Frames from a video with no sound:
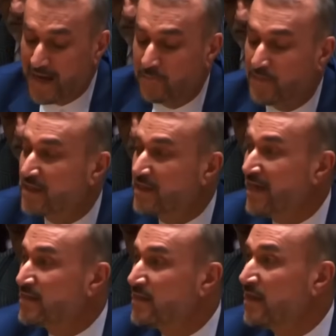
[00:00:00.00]
their
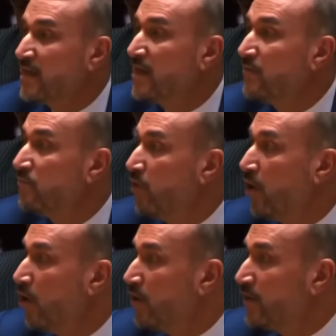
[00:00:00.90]
efforts to
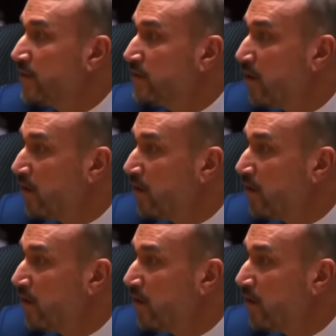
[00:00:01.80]
achieve